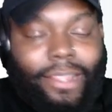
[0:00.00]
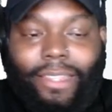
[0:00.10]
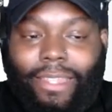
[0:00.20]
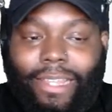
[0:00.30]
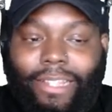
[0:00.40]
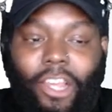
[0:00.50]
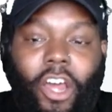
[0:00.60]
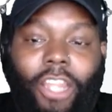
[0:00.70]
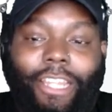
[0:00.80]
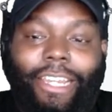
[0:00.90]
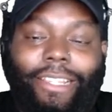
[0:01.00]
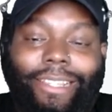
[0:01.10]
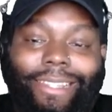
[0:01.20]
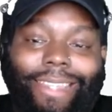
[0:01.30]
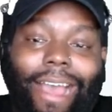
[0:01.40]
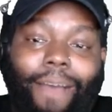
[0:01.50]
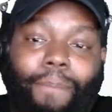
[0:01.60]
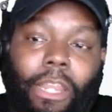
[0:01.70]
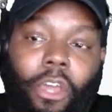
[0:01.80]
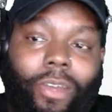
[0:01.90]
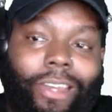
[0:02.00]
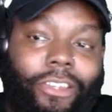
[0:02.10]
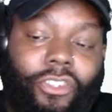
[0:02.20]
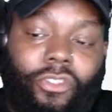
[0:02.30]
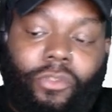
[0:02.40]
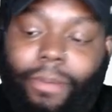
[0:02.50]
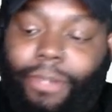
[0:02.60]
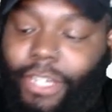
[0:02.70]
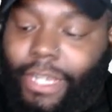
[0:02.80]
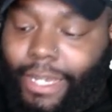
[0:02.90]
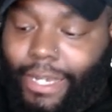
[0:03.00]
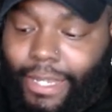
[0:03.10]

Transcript: The link to all of these is down below in the description